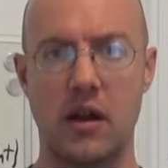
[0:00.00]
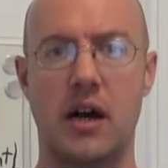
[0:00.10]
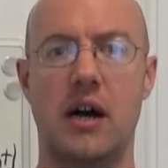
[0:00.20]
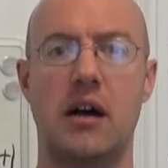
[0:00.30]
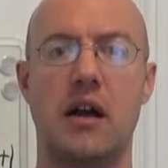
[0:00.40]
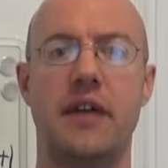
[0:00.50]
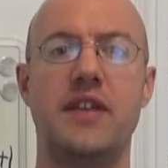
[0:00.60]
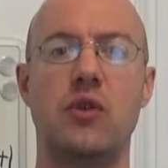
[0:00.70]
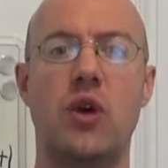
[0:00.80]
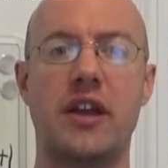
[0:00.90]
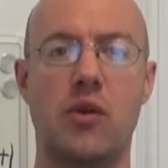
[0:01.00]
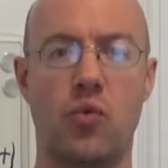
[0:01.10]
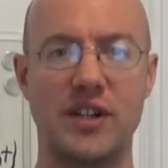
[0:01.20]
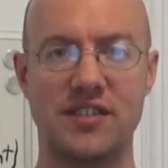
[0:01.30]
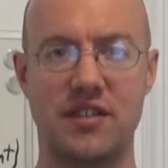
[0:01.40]
Uh, and then
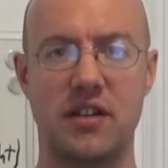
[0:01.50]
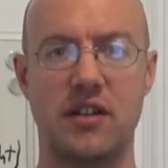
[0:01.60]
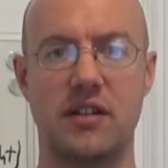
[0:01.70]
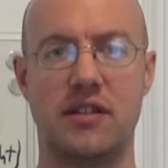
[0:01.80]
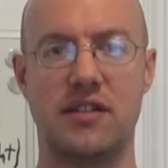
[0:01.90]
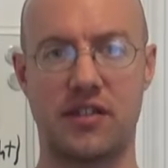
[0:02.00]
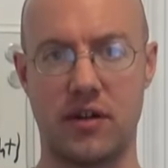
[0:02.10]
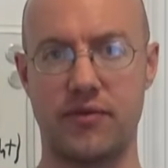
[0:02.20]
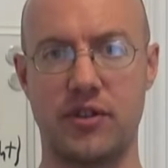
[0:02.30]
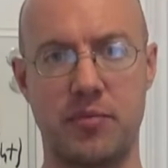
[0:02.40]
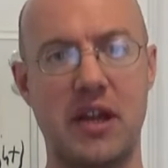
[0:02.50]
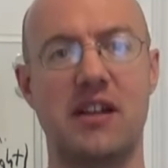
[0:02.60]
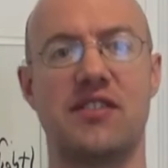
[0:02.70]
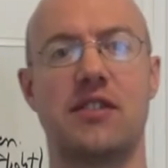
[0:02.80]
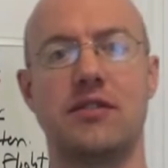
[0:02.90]
again, once the discomfort, the pain
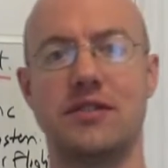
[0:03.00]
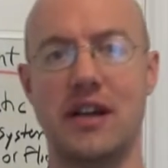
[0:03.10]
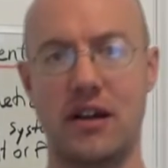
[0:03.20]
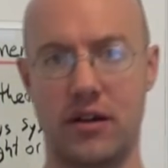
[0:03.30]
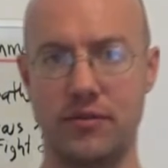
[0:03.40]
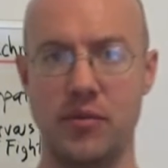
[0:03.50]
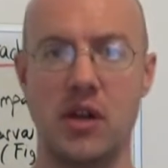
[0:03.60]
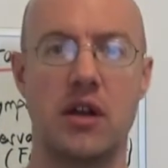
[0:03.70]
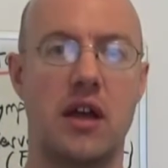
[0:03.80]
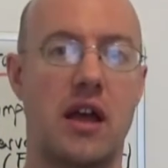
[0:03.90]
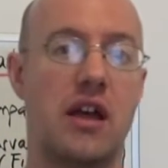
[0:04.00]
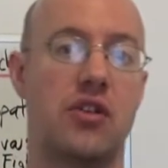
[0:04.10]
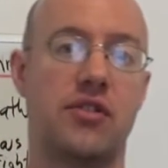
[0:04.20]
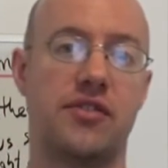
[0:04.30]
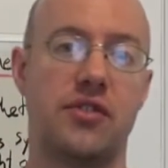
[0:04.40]
has settled down, and
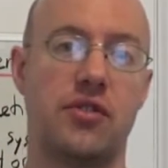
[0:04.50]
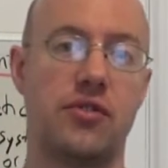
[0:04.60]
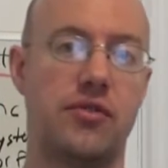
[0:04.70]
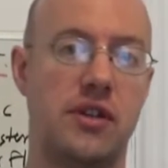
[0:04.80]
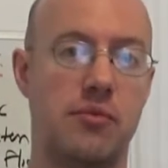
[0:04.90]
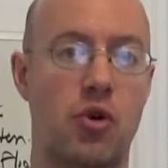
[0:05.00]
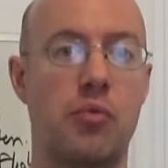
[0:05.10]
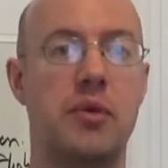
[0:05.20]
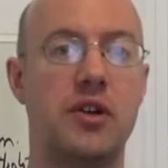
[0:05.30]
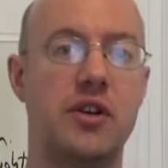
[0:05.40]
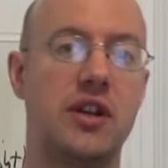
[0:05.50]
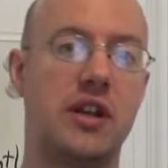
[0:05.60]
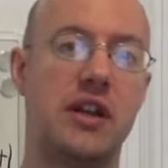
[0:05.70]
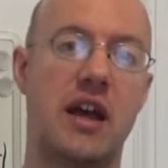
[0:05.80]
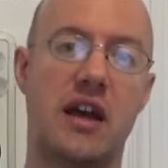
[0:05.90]
also the
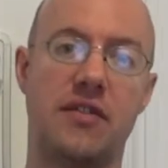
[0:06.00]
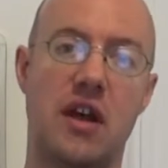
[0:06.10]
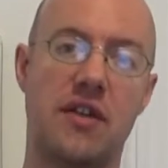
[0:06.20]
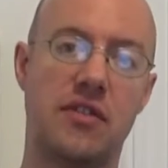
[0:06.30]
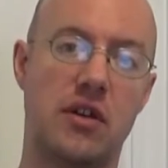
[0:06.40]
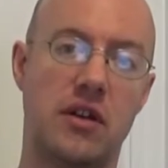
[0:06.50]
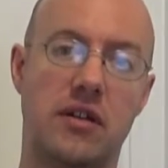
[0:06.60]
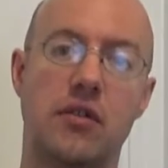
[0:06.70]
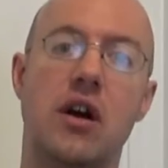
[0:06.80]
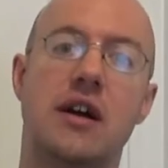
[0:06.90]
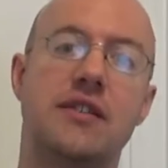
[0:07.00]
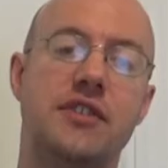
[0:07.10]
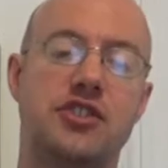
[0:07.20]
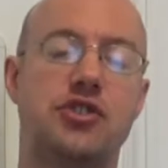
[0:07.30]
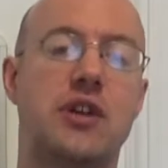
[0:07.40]
mobility and, and the, uh,
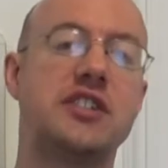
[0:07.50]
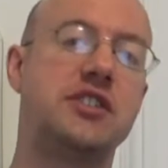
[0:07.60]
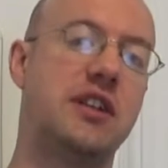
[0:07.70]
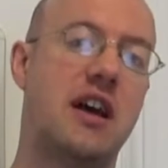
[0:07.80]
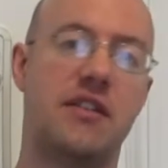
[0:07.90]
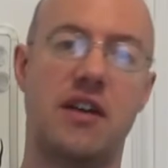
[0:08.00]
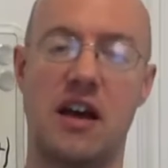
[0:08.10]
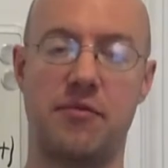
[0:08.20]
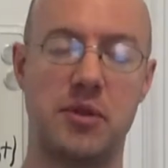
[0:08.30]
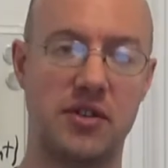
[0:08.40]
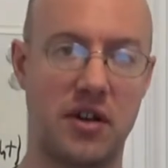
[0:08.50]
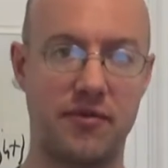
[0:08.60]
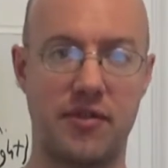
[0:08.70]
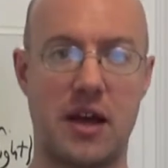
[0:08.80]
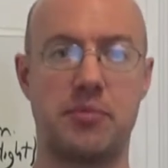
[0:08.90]
the stretching have been done
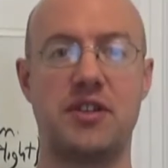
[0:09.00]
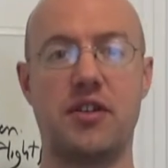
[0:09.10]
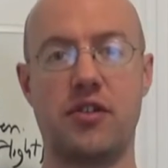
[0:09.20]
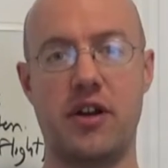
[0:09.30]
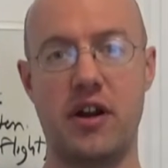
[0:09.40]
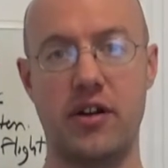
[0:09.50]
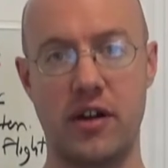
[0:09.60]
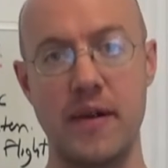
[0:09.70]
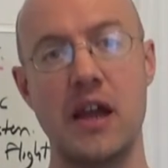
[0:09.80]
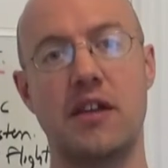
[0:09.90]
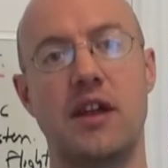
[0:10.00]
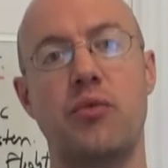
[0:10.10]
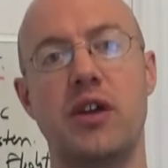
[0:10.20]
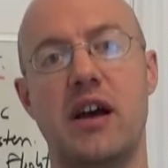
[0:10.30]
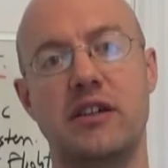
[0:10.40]
for that particular area, then
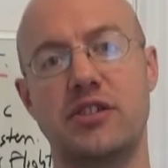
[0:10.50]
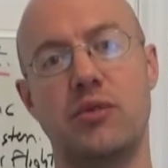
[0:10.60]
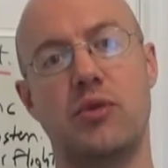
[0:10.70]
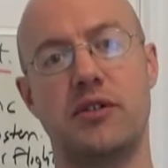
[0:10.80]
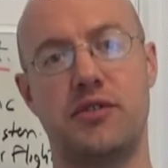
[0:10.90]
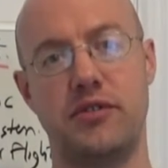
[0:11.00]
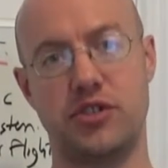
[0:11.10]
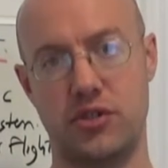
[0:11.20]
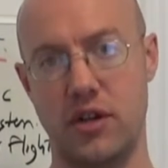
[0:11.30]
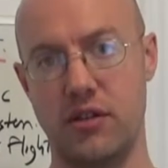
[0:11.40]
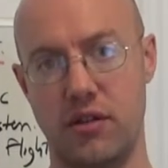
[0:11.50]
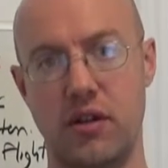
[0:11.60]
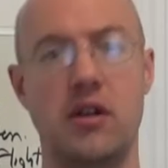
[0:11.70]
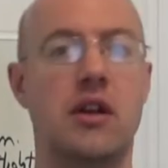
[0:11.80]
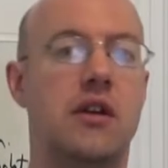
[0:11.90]
we actually want to
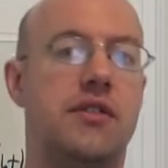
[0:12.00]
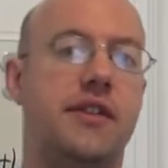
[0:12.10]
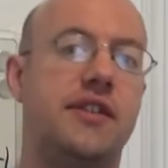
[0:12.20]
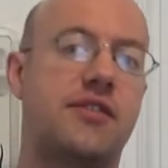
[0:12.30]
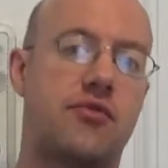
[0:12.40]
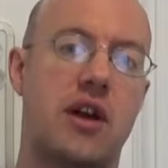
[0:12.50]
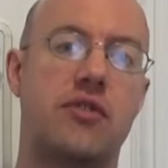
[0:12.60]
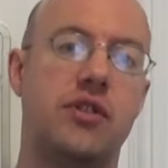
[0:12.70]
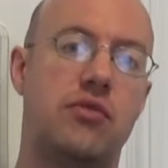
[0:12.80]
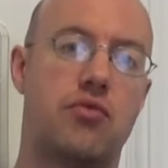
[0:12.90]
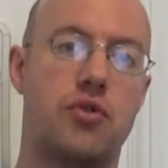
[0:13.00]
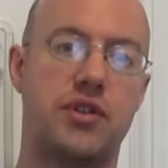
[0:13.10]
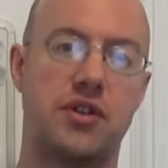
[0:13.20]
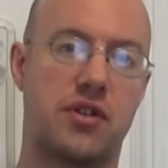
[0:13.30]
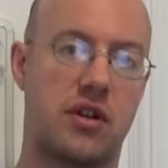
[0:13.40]
strengthen the surrounding
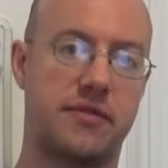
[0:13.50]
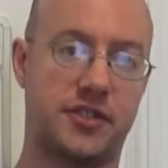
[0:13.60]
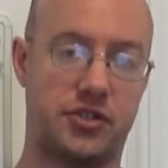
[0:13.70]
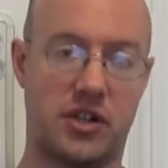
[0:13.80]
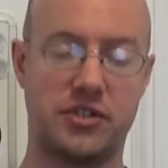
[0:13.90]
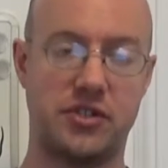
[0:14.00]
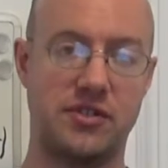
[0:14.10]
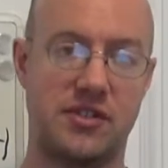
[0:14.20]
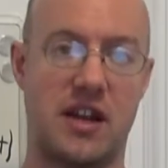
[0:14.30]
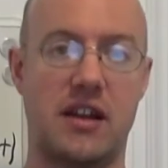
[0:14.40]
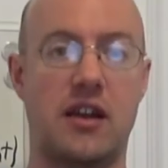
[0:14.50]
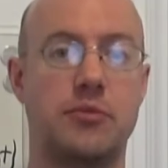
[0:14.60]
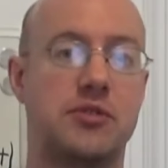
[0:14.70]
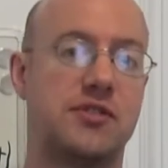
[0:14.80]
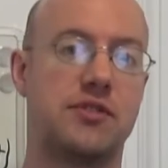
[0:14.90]
rotator cuff structures that
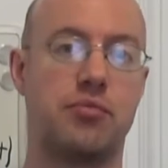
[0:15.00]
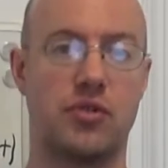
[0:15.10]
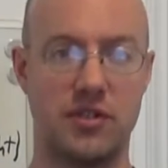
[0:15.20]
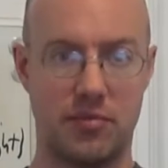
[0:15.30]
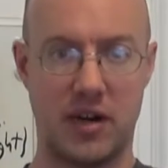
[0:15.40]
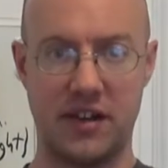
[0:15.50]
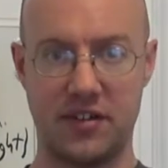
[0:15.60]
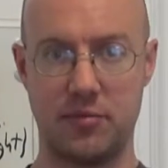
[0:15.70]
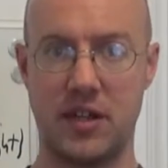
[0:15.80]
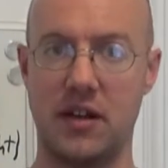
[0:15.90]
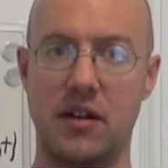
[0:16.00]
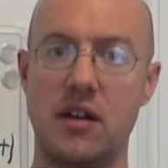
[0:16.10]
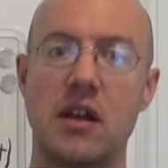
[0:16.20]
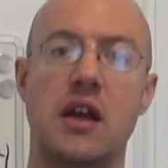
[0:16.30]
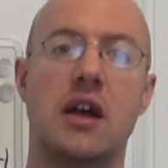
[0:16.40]
help to support the bicep tendon,
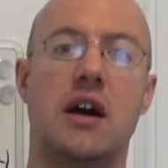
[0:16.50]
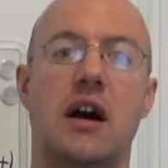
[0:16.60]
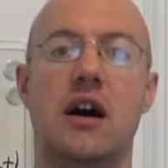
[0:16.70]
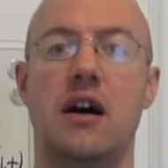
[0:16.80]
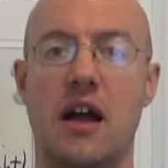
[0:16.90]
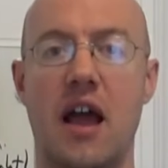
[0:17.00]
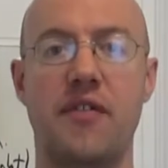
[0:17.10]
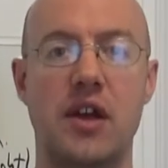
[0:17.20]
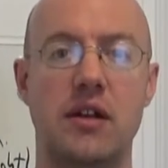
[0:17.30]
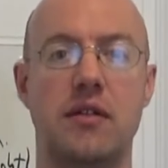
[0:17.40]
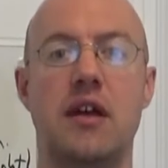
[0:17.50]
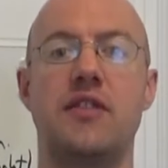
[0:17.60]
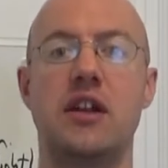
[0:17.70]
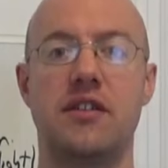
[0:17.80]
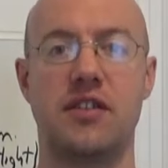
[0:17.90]
uh, and then
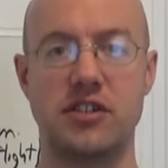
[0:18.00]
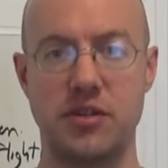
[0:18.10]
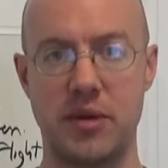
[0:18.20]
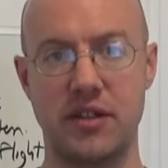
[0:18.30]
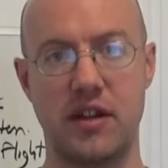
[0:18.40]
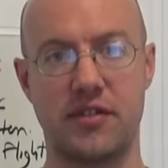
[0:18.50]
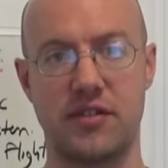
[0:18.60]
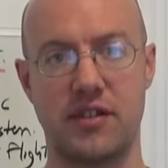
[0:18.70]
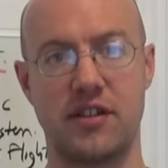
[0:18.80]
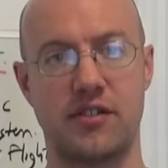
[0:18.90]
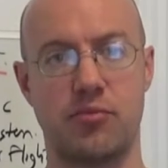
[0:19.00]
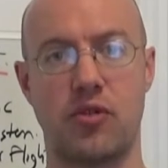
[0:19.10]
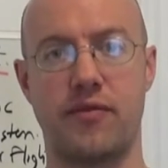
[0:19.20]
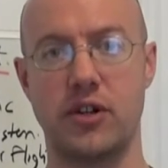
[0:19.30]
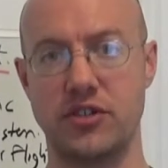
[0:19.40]
and then essentially make the exercises
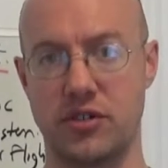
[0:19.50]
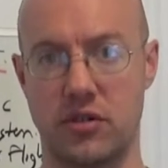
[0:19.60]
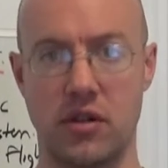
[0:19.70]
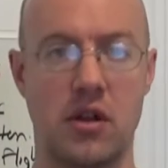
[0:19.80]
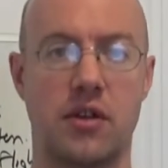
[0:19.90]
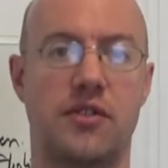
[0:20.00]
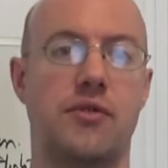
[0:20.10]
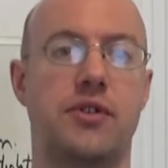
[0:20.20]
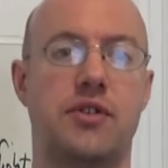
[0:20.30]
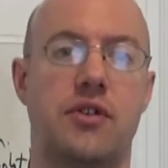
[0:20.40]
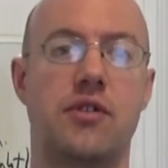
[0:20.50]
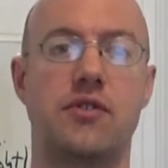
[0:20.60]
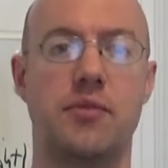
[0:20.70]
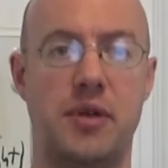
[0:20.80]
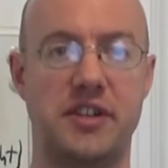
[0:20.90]
more functional to
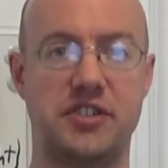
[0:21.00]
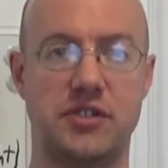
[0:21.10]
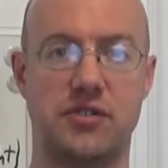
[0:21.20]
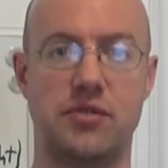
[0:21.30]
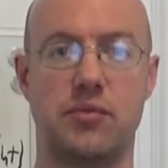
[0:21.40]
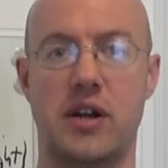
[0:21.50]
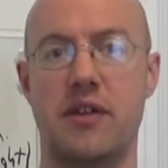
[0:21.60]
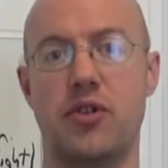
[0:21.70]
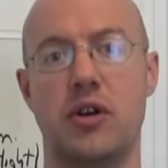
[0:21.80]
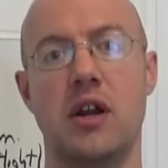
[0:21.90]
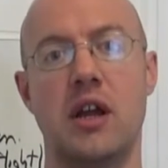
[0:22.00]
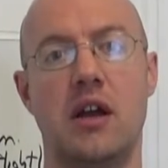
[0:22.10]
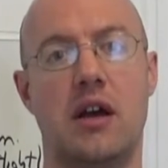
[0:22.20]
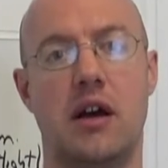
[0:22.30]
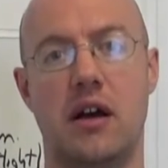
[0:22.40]
return the patient to whatever
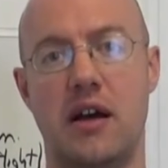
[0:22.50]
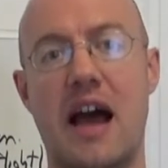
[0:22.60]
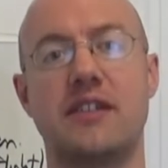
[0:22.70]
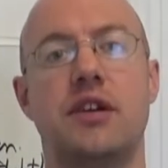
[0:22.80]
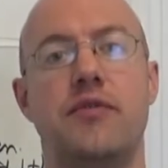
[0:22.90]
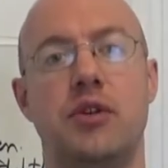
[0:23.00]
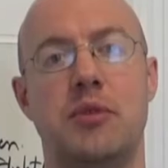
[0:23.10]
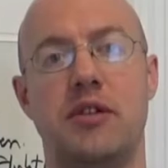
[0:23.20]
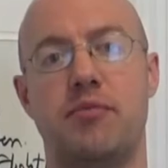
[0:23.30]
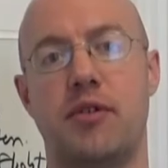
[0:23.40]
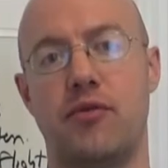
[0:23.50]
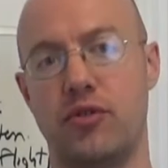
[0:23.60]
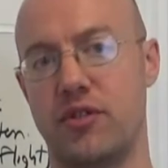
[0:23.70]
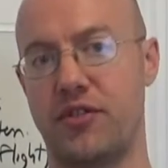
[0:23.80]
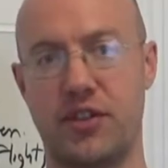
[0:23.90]
uh, activity might have
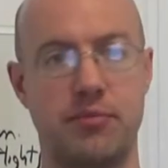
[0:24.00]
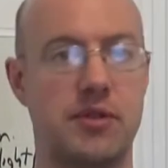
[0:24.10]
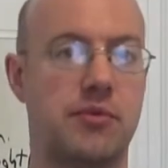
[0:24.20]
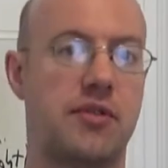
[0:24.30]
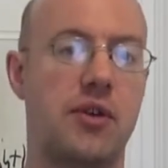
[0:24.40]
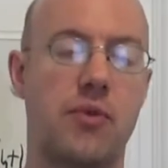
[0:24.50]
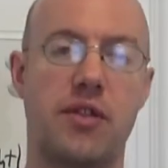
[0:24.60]
provoked their symptoms, right?